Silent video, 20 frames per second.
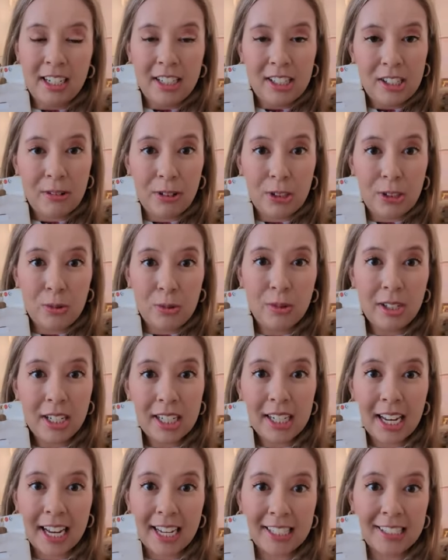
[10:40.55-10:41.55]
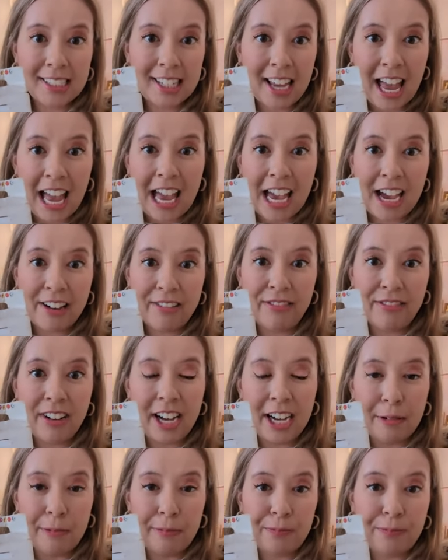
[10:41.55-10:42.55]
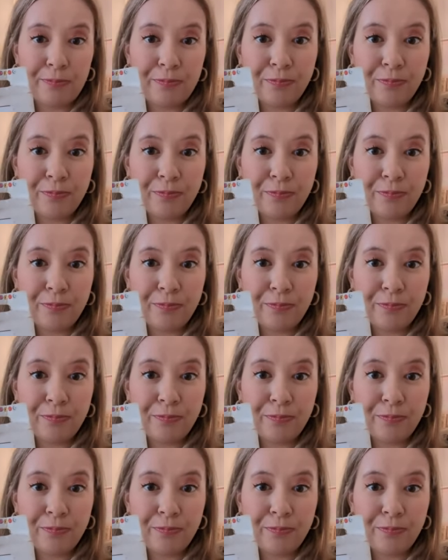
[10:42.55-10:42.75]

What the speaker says: So it's really nice to have